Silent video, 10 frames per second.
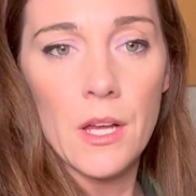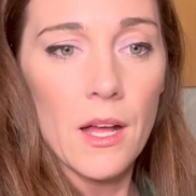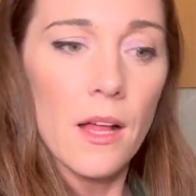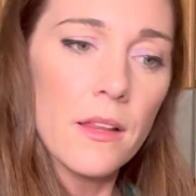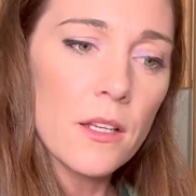
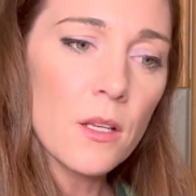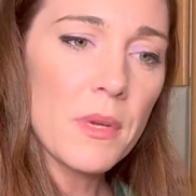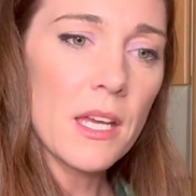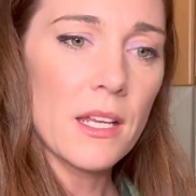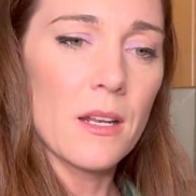a little
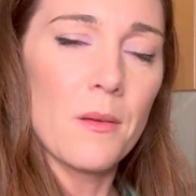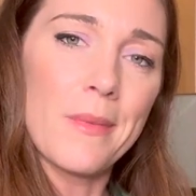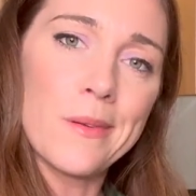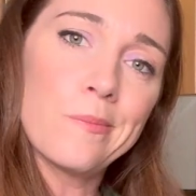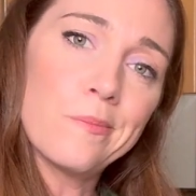bit and
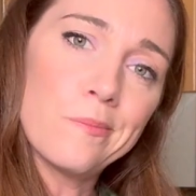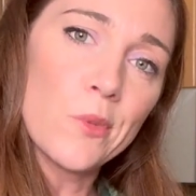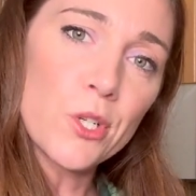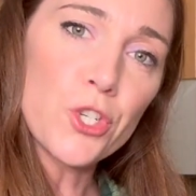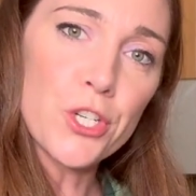I'm
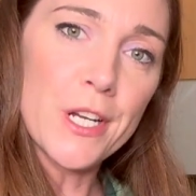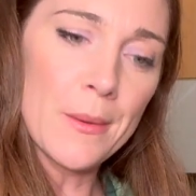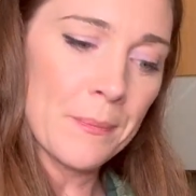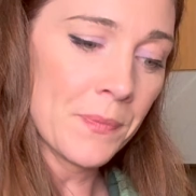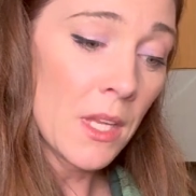more
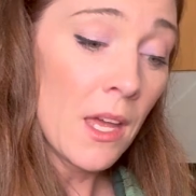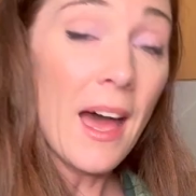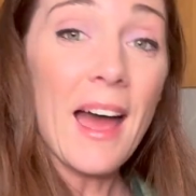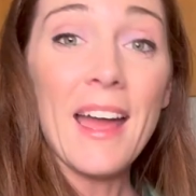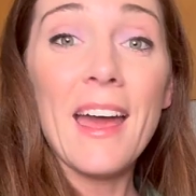trim,
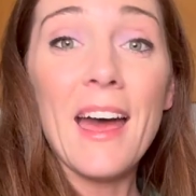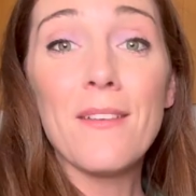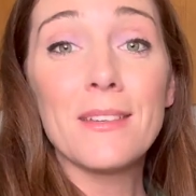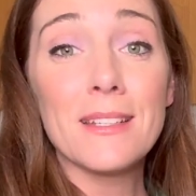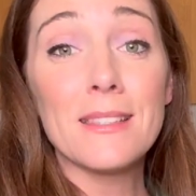I have
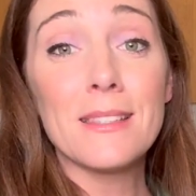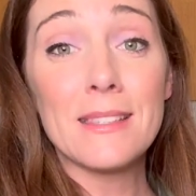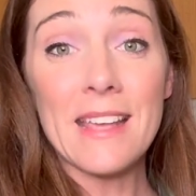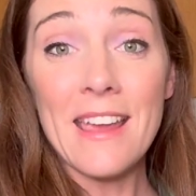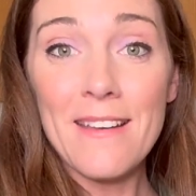an
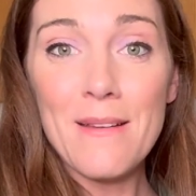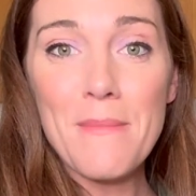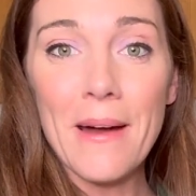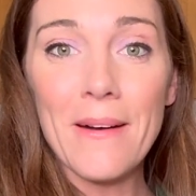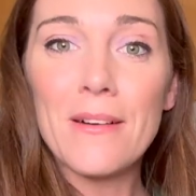insane
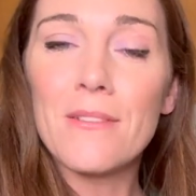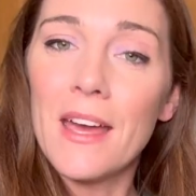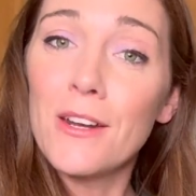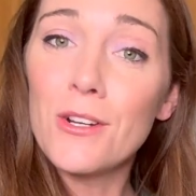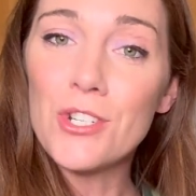amount of
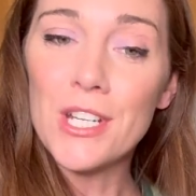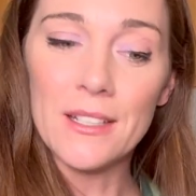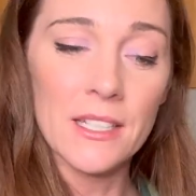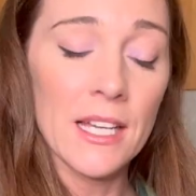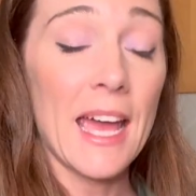energy.
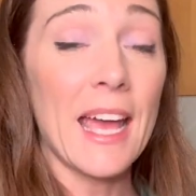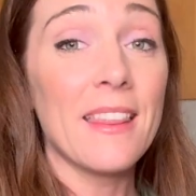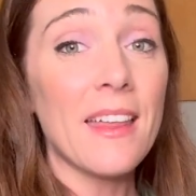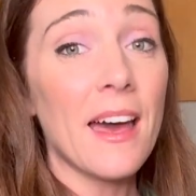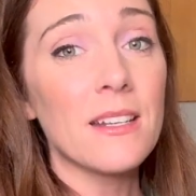And
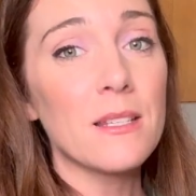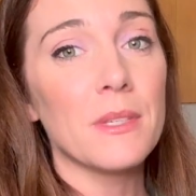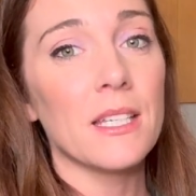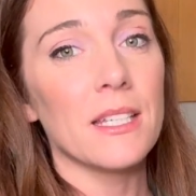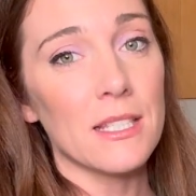that to
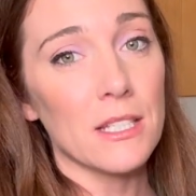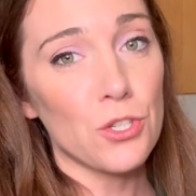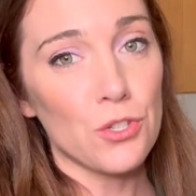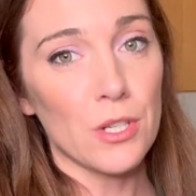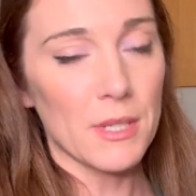me is
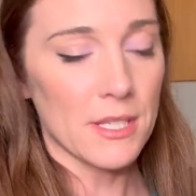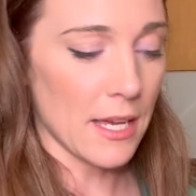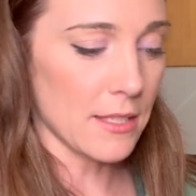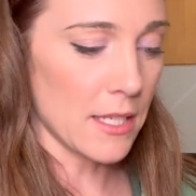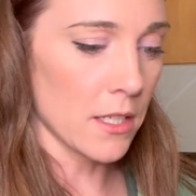extremely
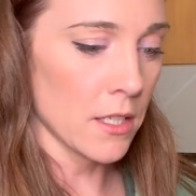sexy.